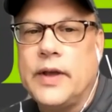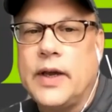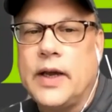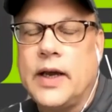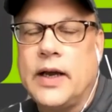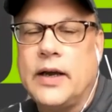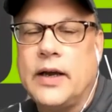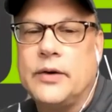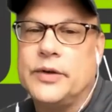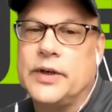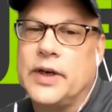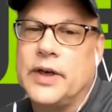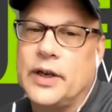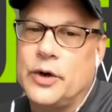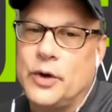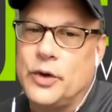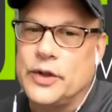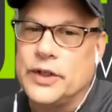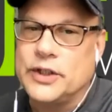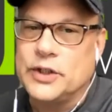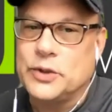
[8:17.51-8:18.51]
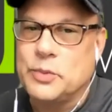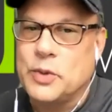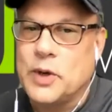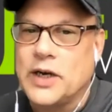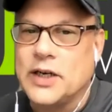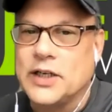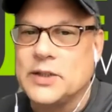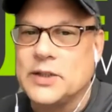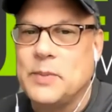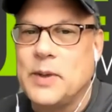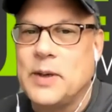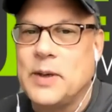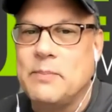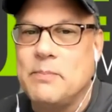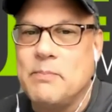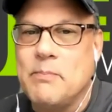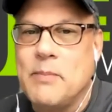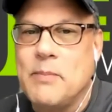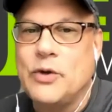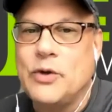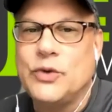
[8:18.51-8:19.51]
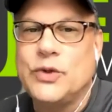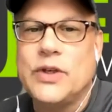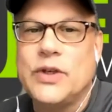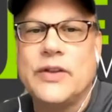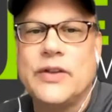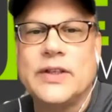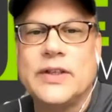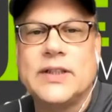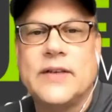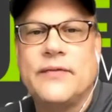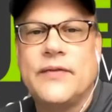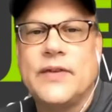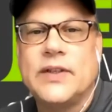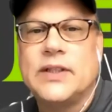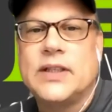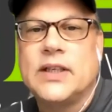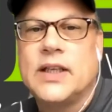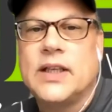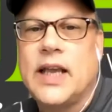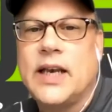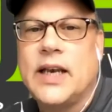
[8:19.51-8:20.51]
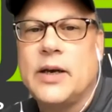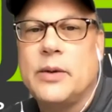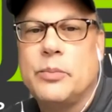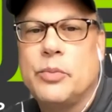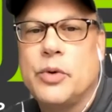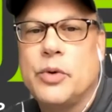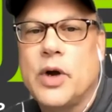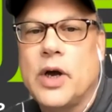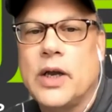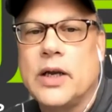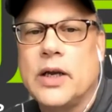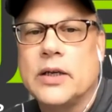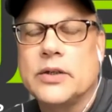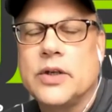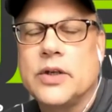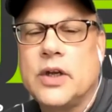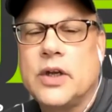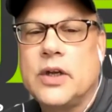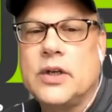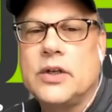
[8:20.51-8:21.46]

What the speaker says: or not all these products, but most of the sophisticated products